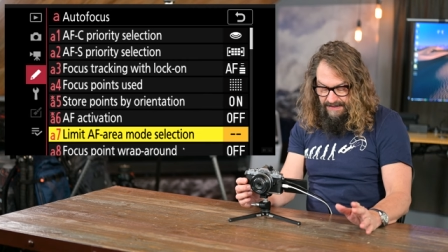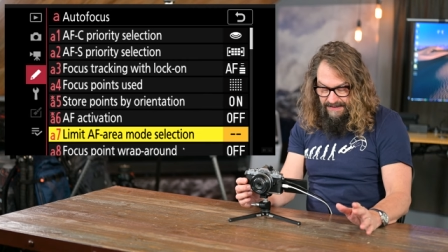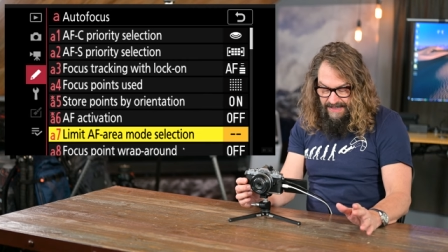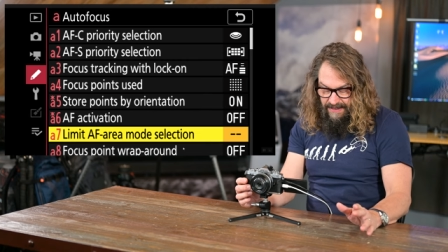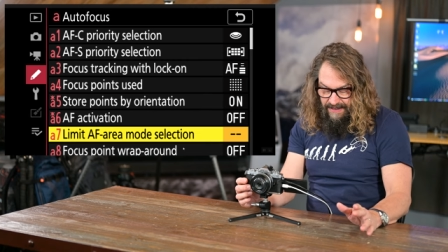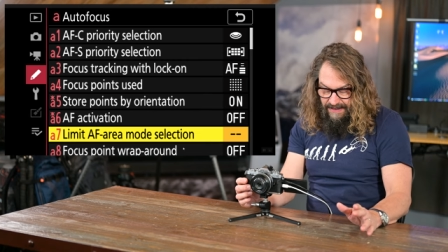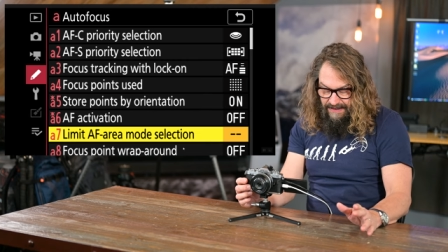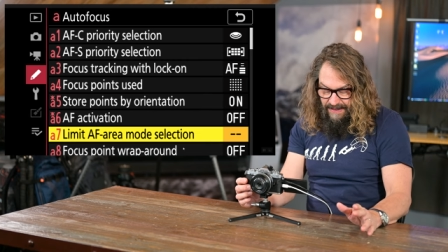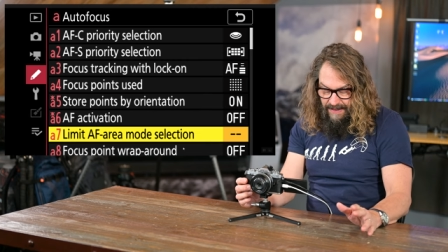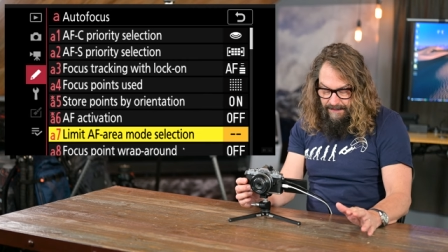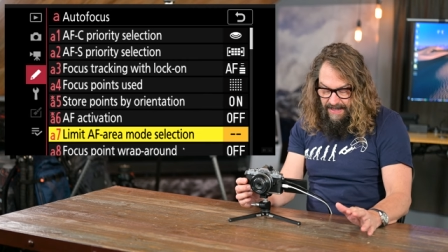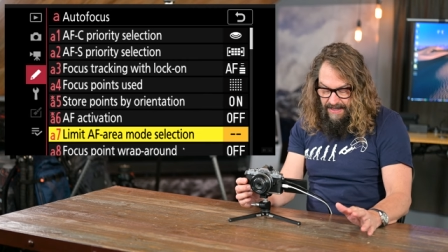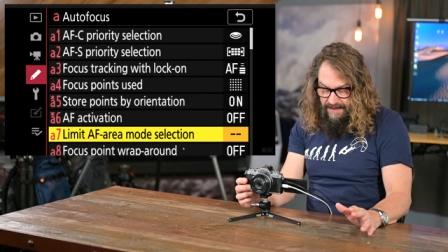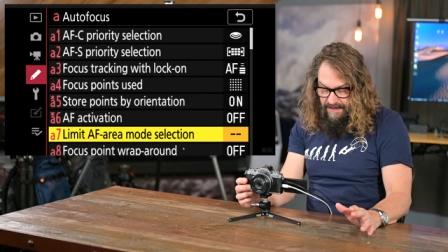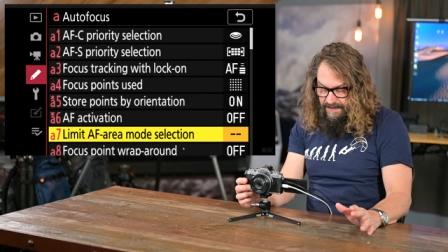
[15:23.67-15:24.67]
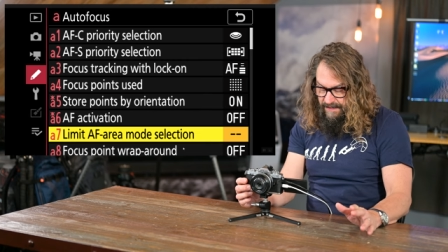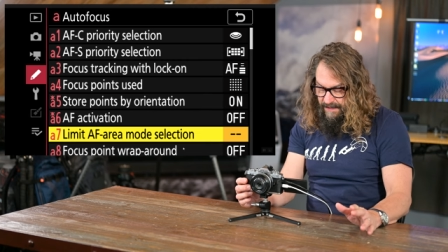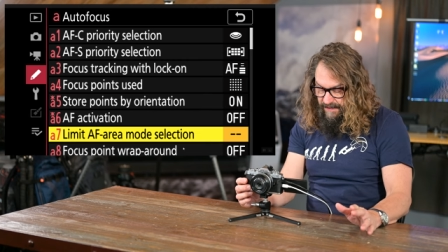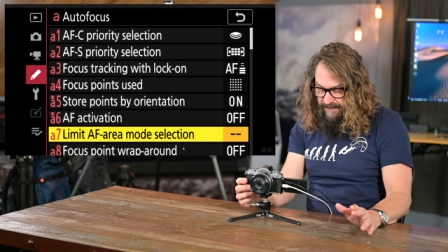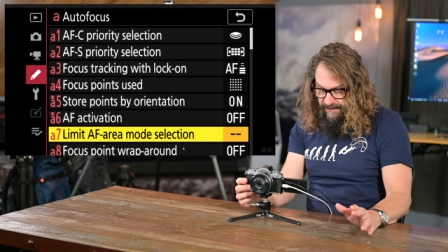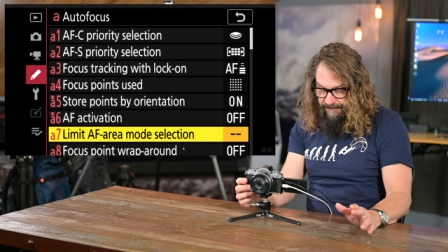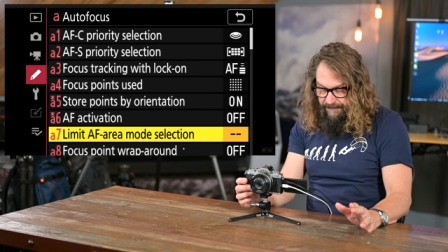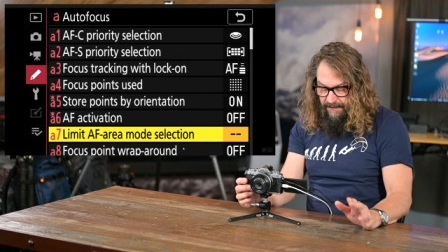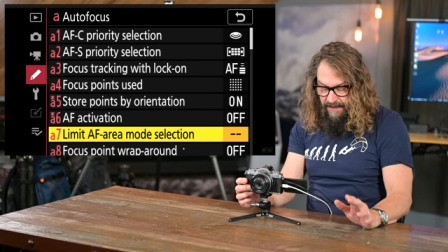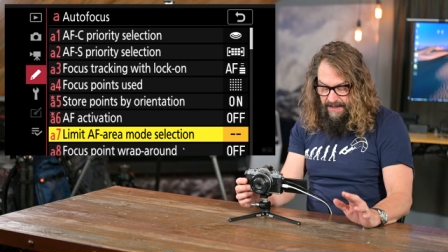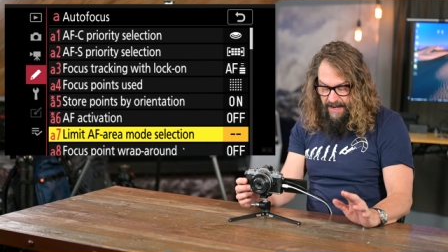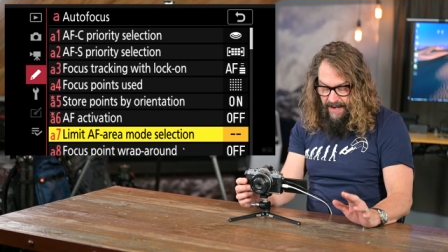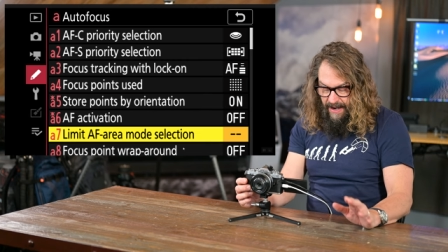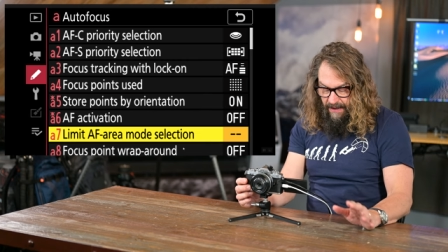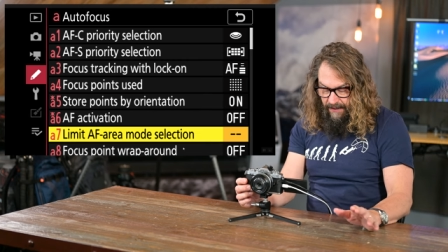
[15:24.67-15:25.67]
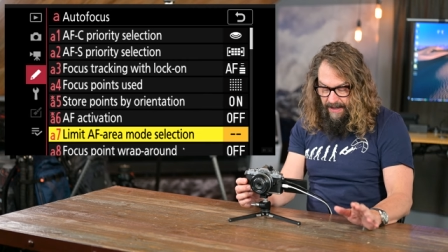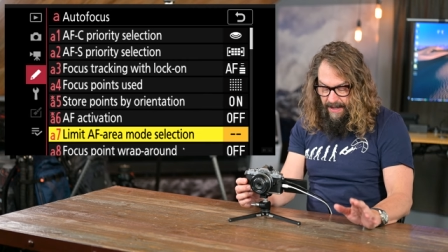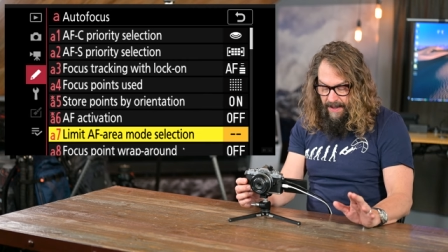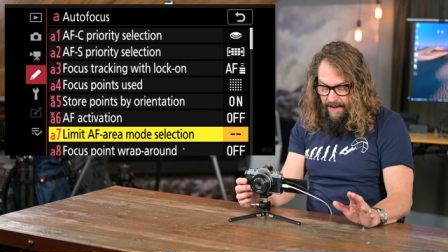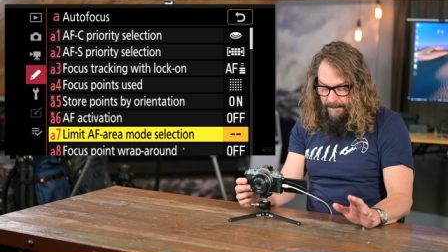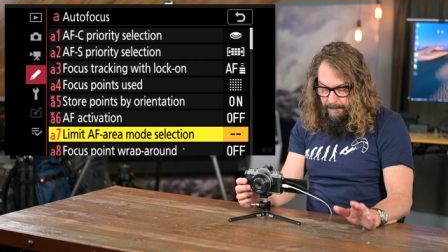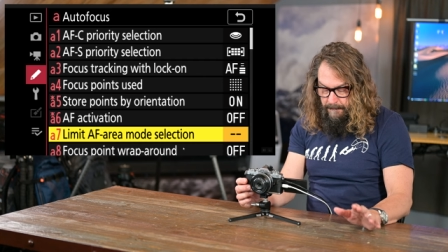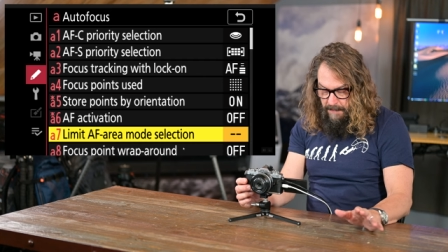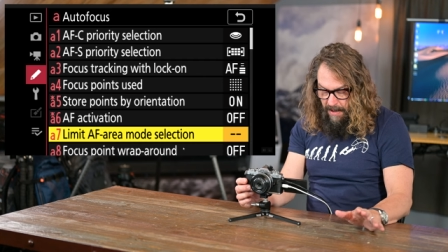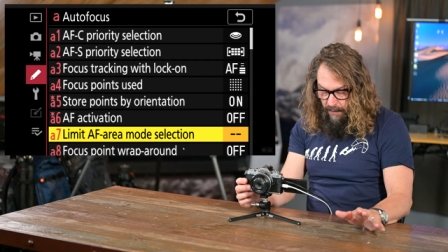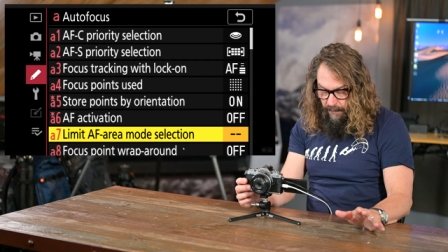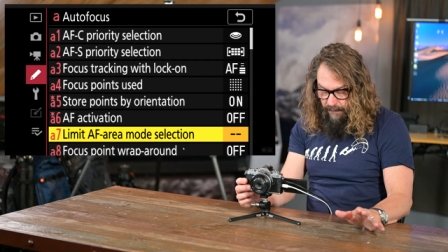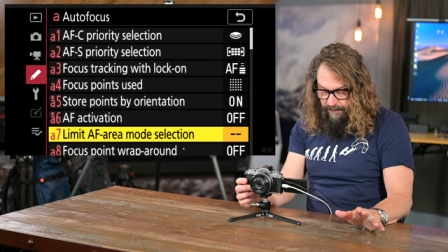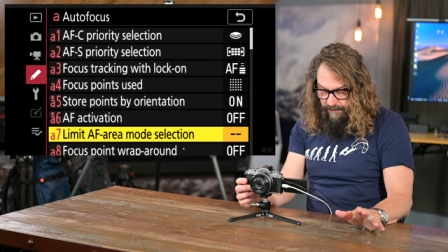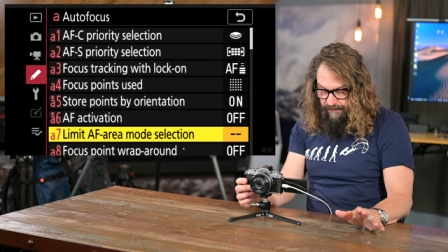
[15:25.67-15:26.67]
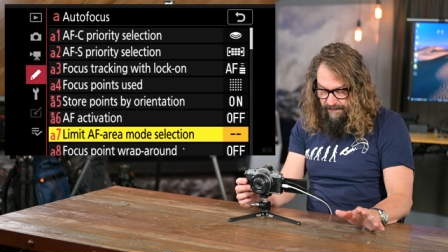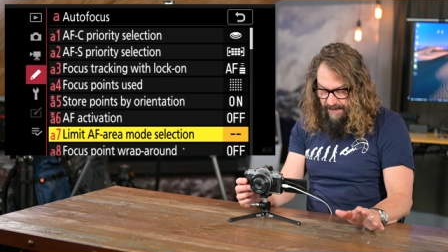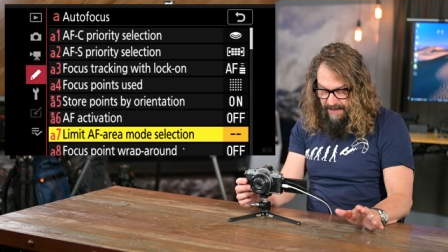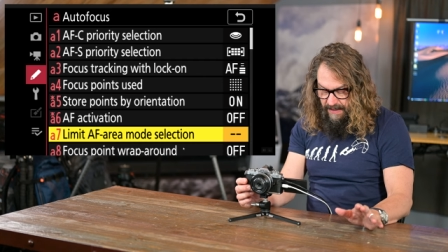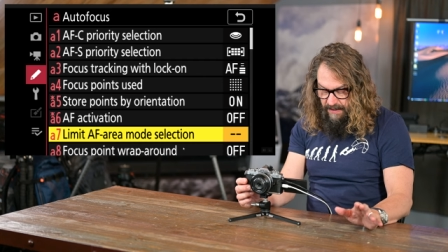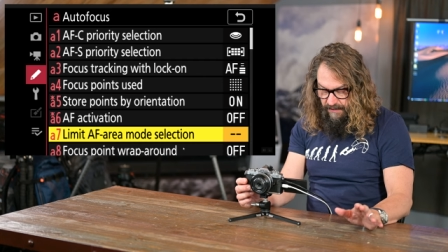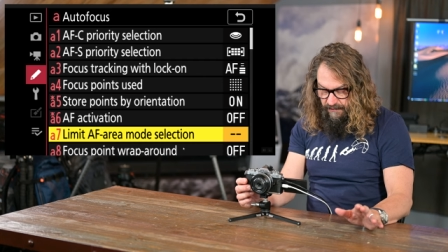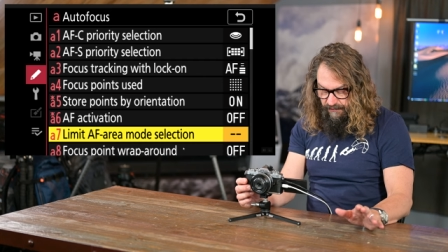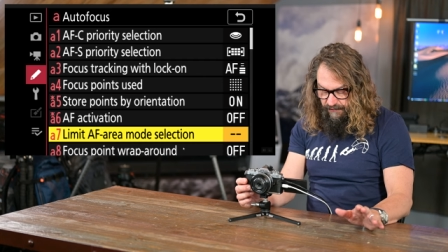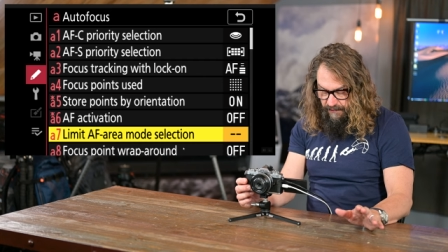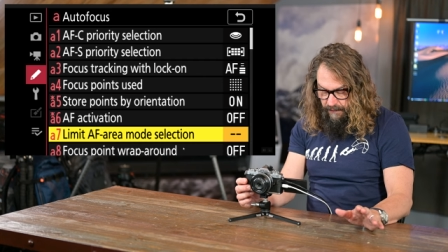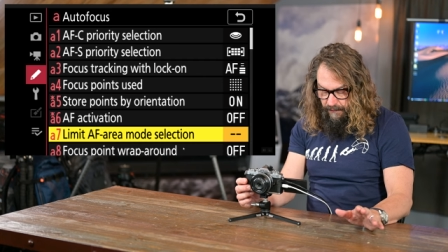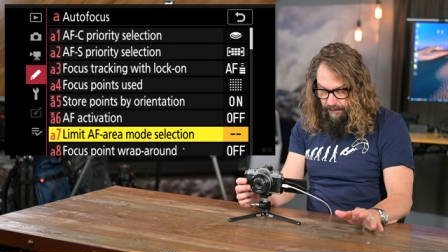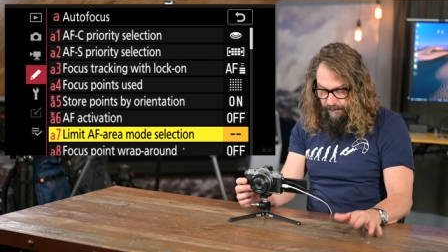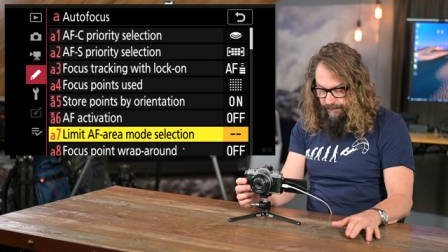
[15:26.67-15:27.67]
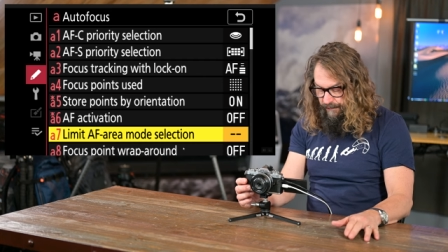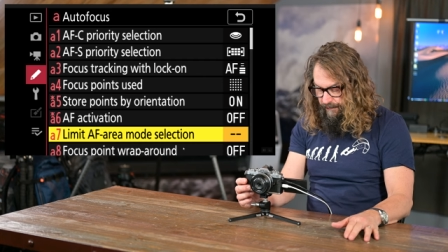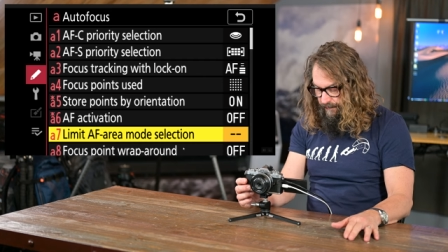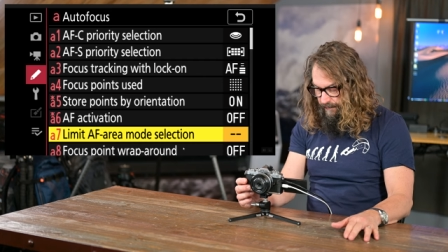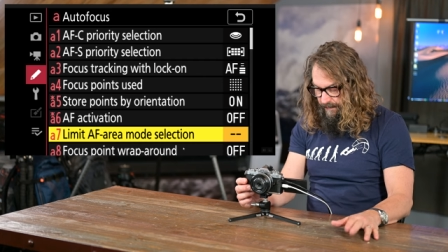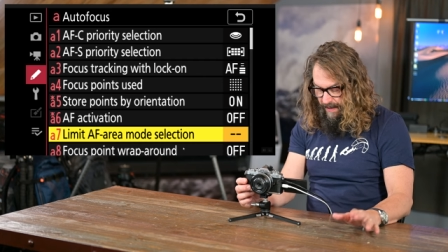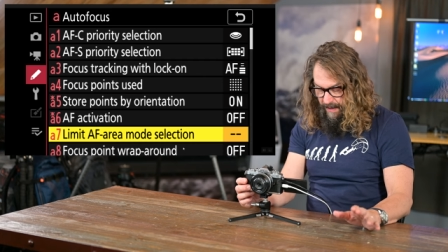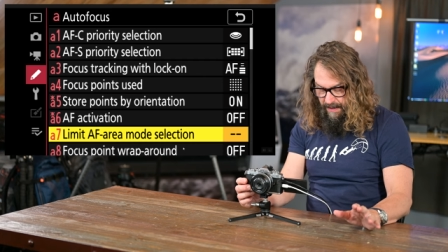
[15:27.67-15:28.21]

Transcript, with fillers: You can limit the different area modes that you can choose.